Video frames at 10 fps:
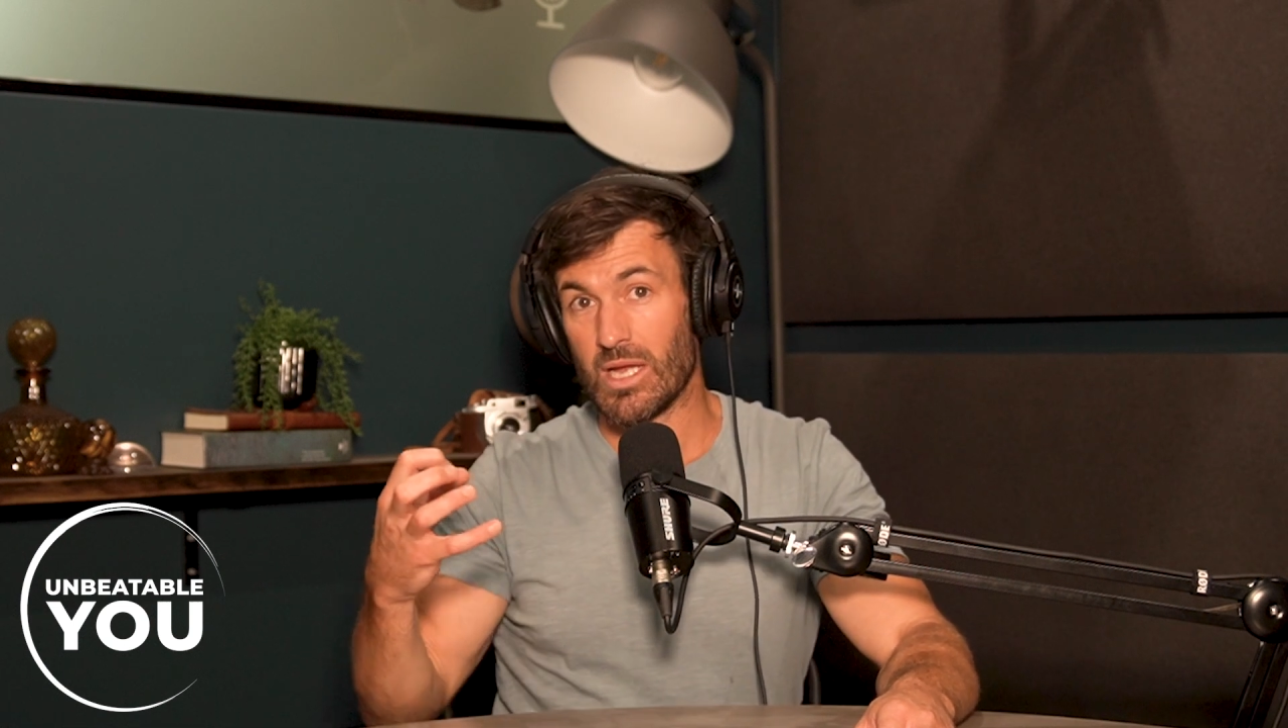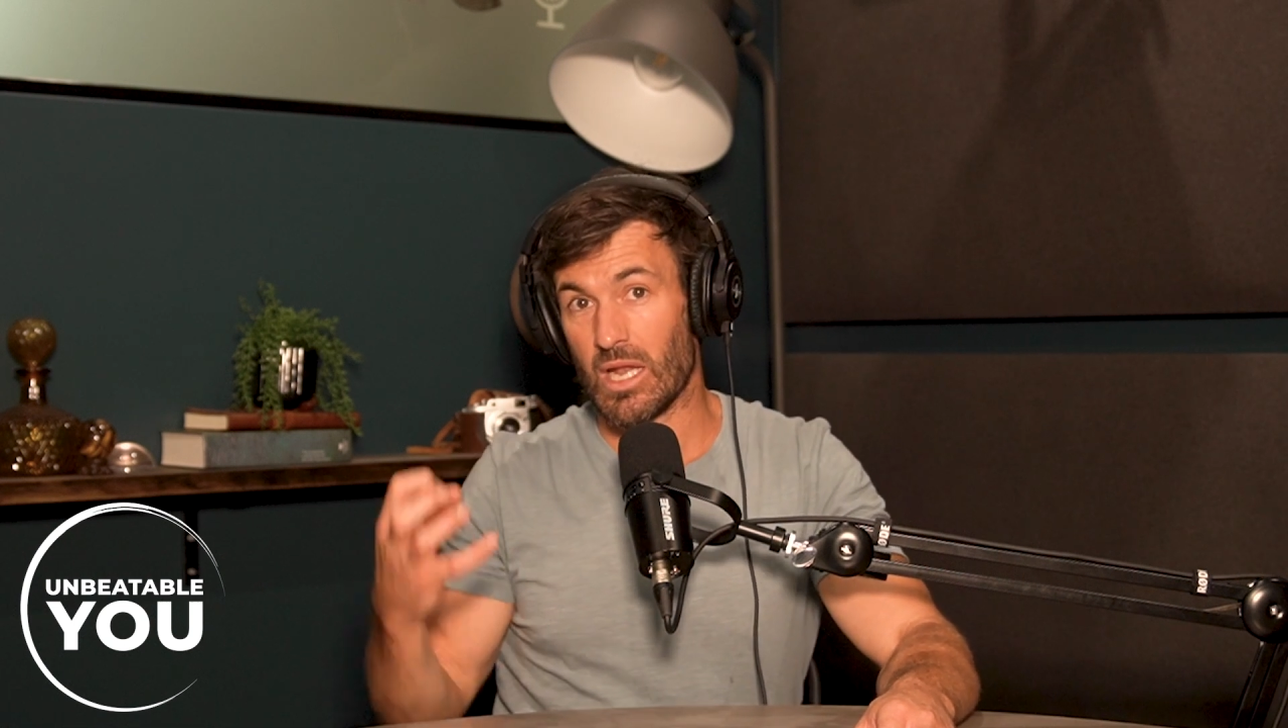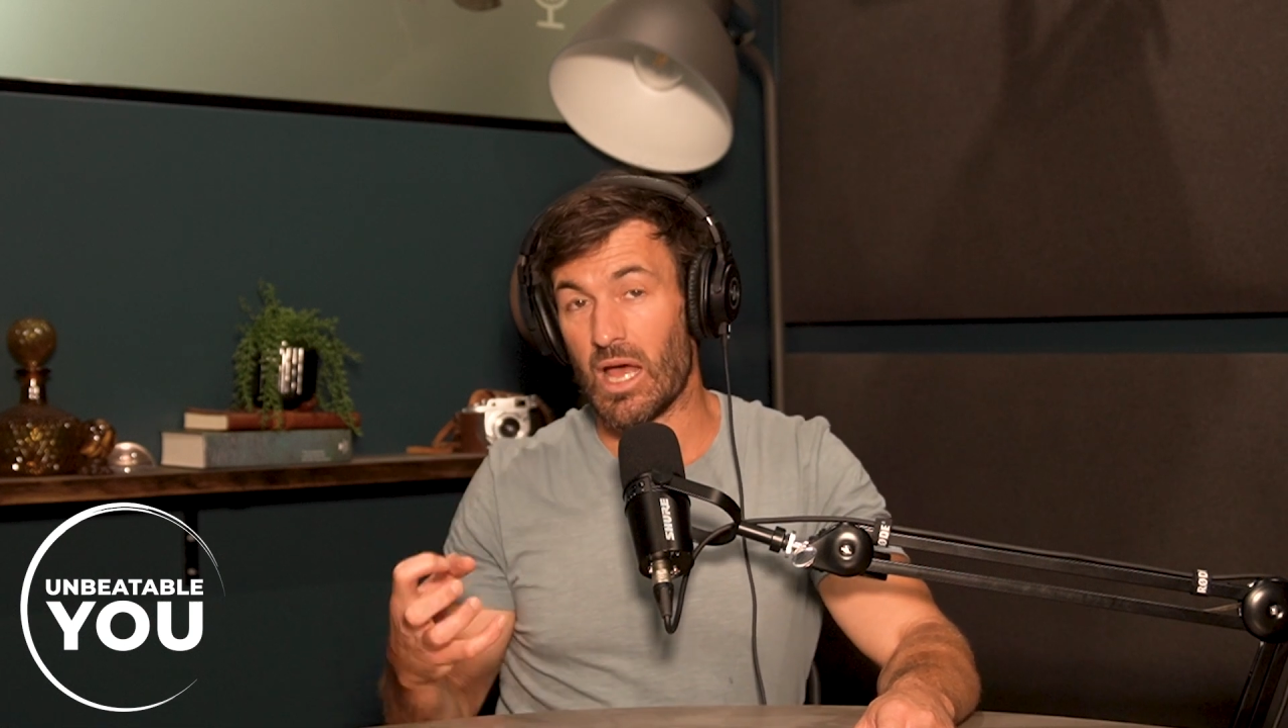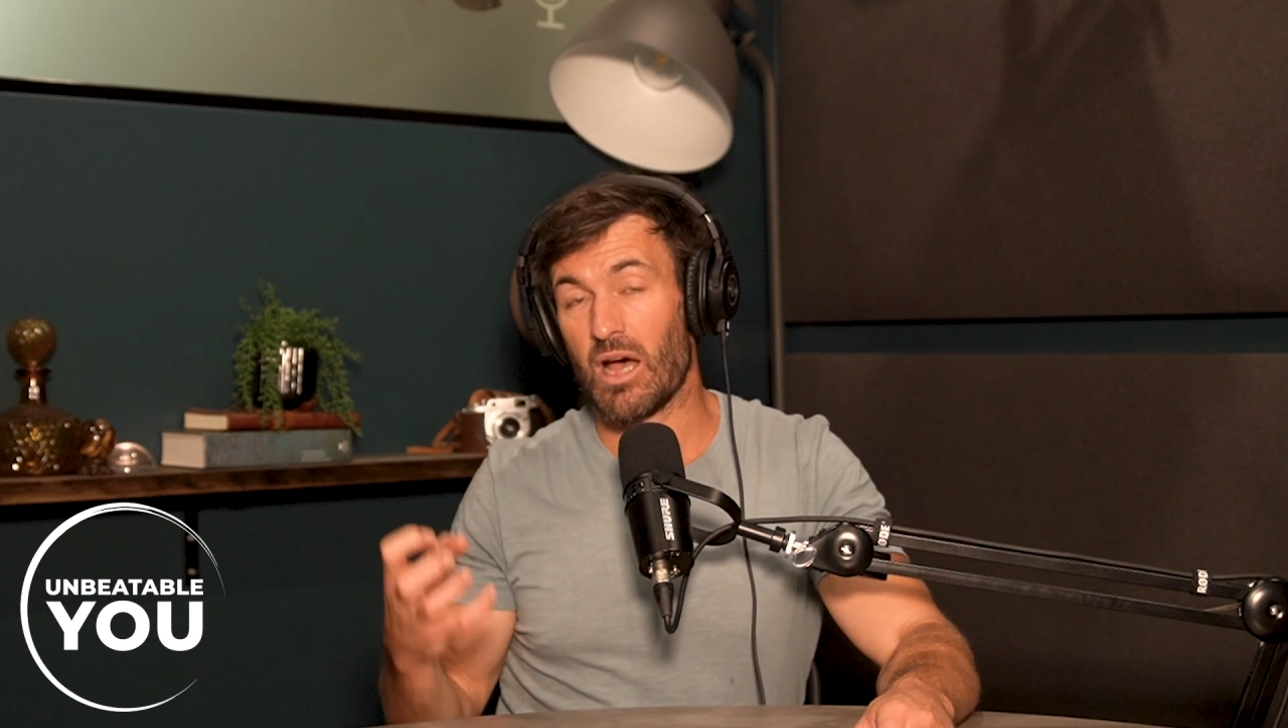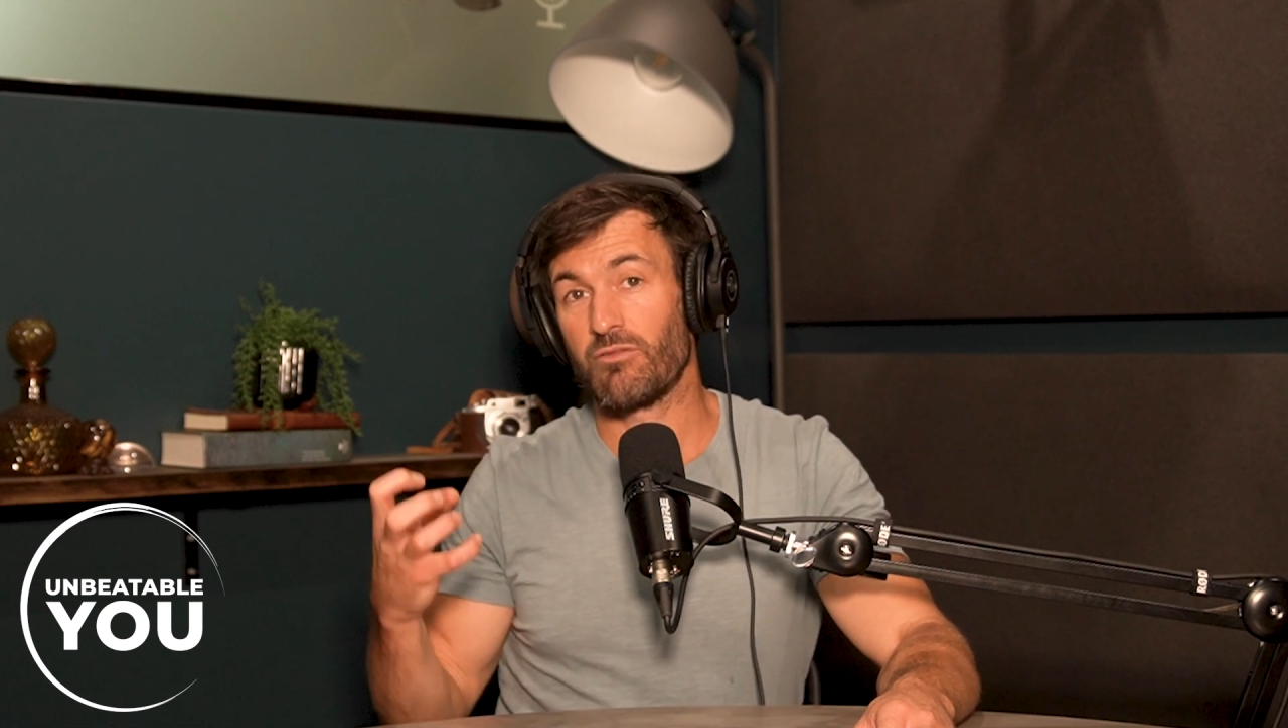
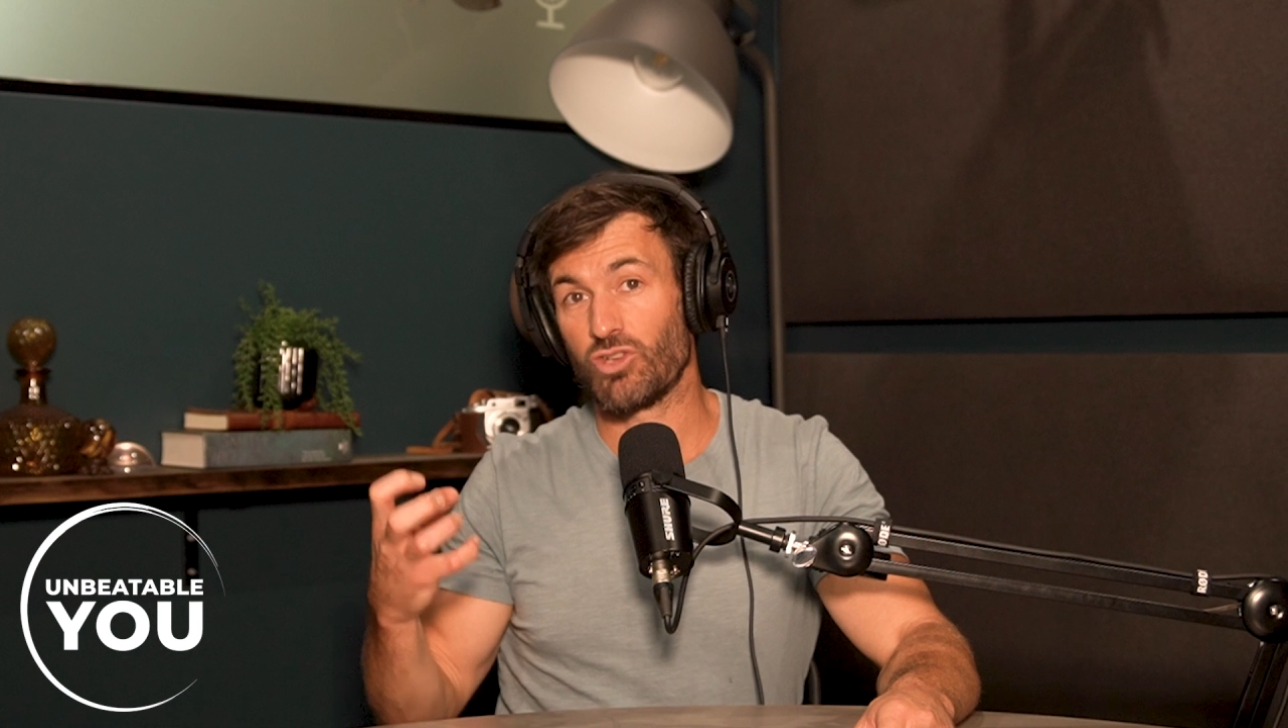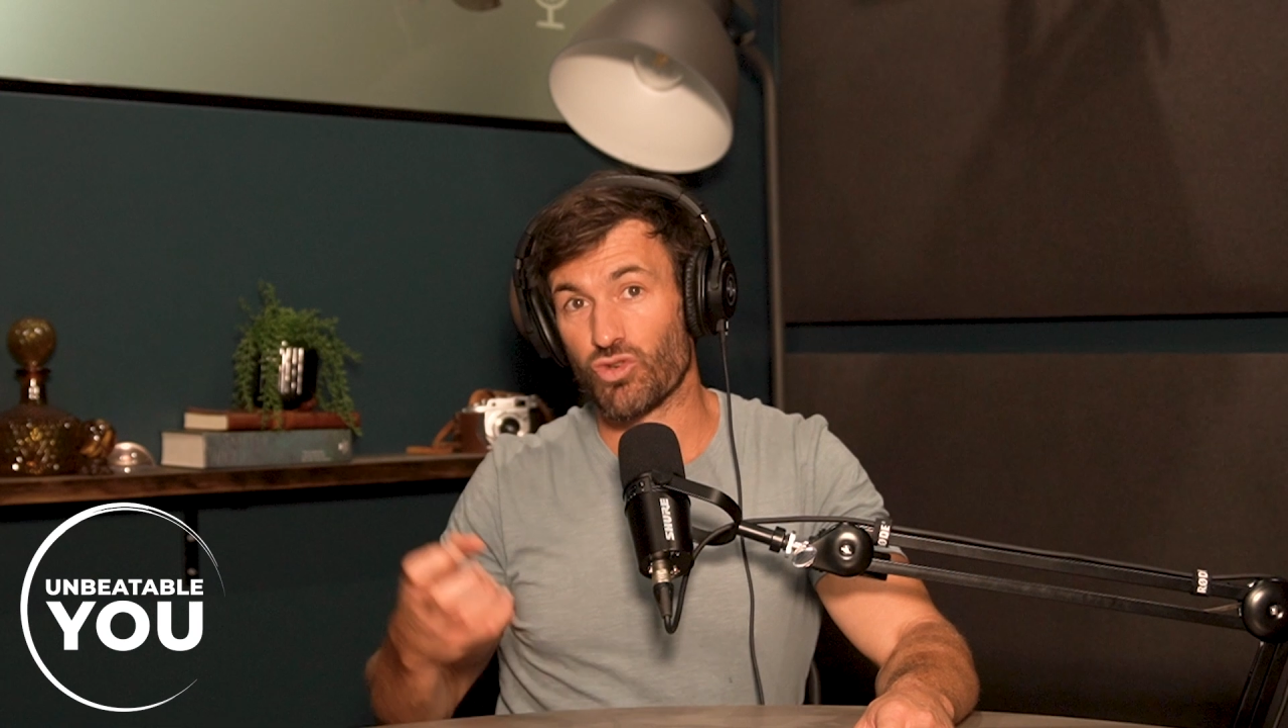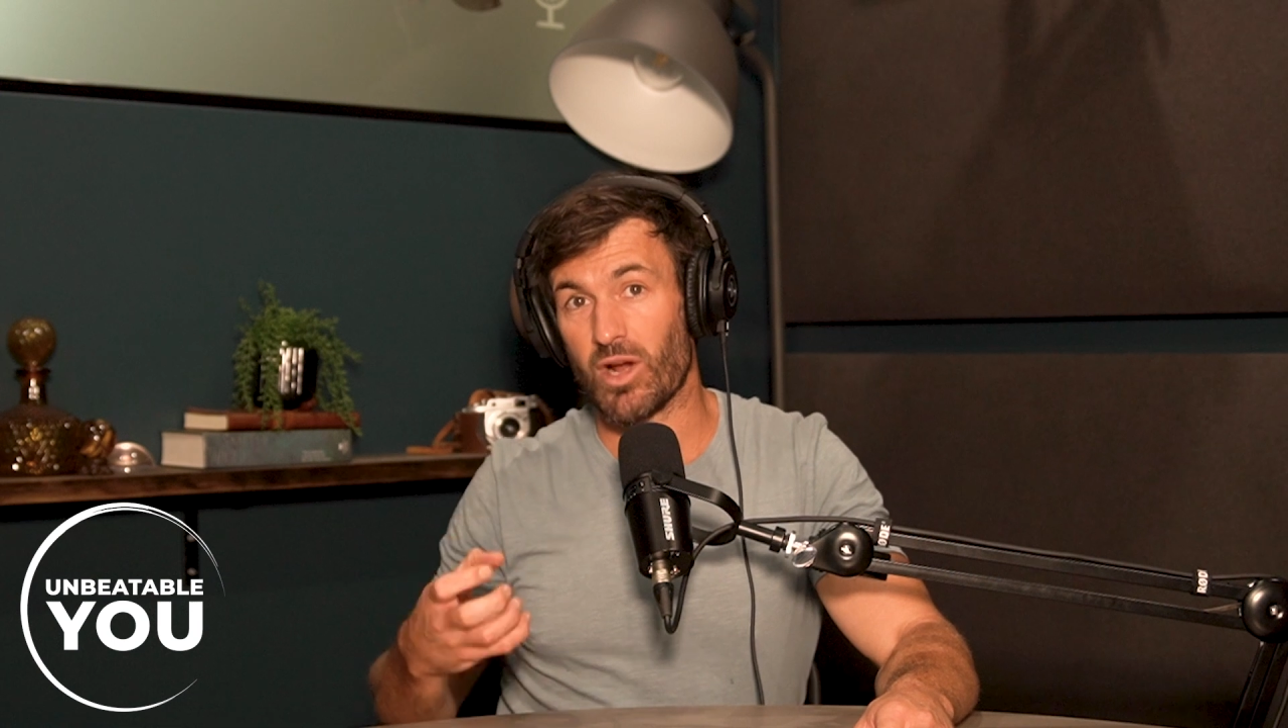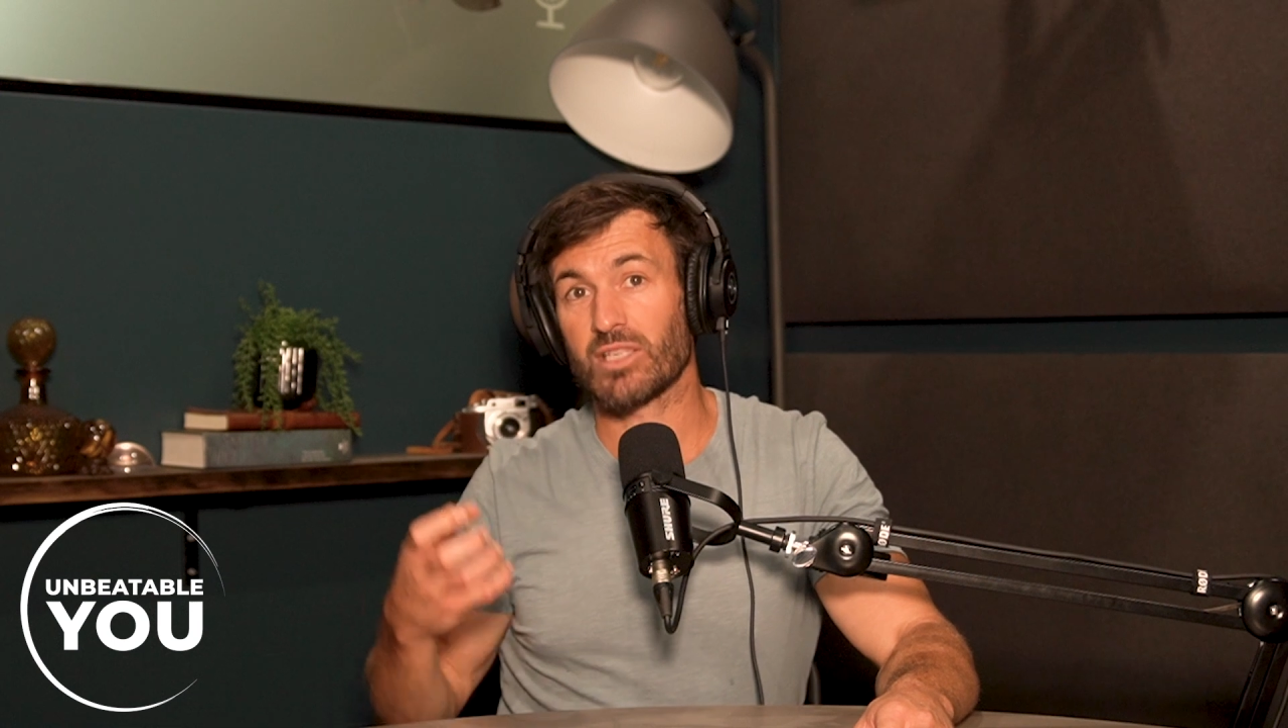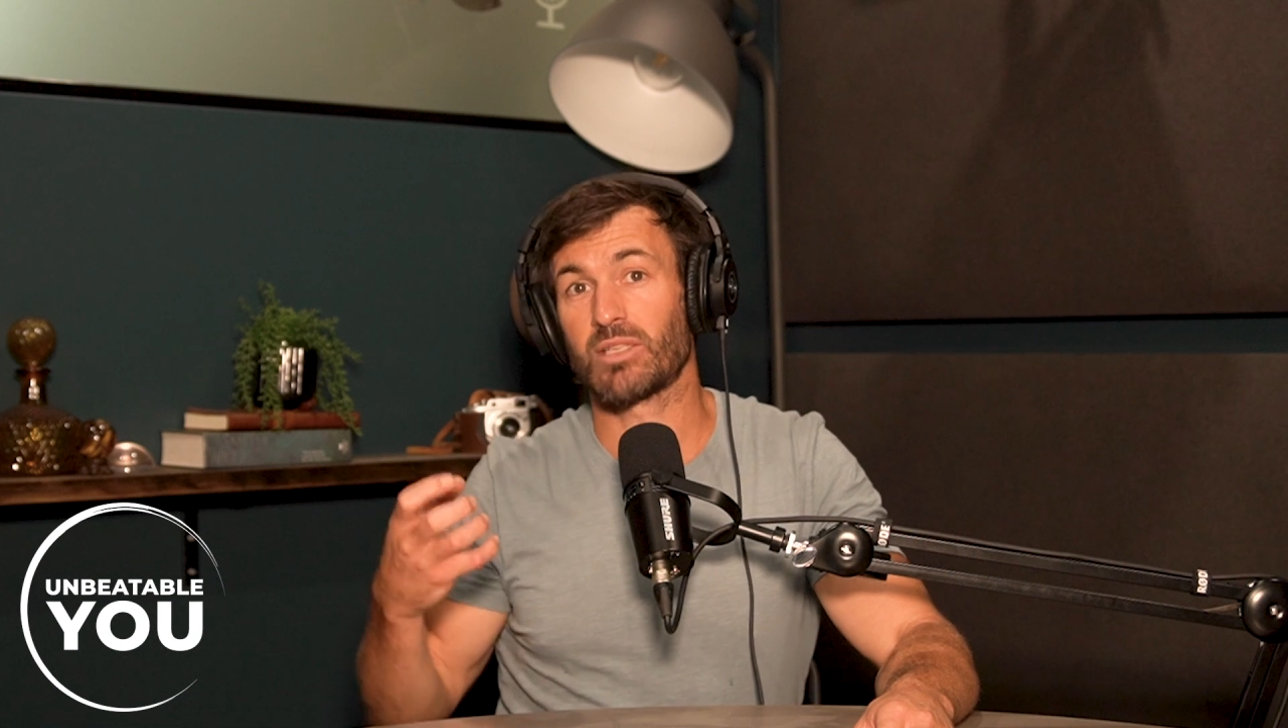love and
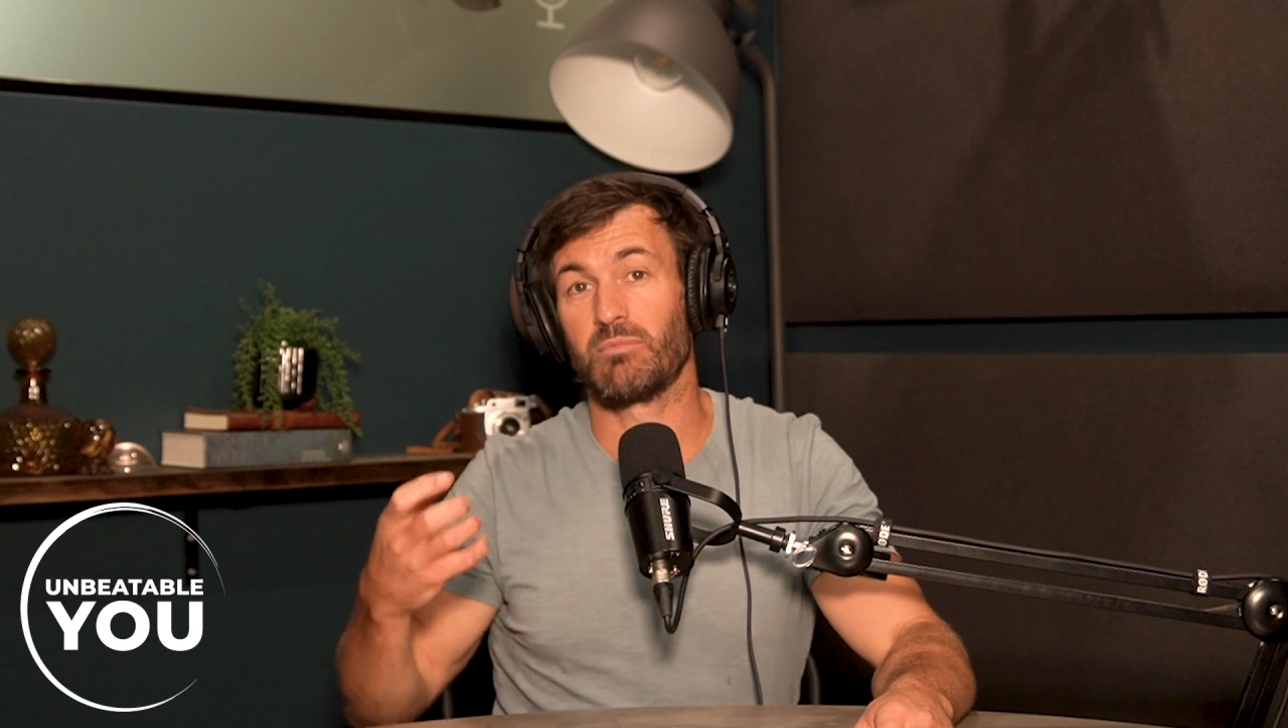trust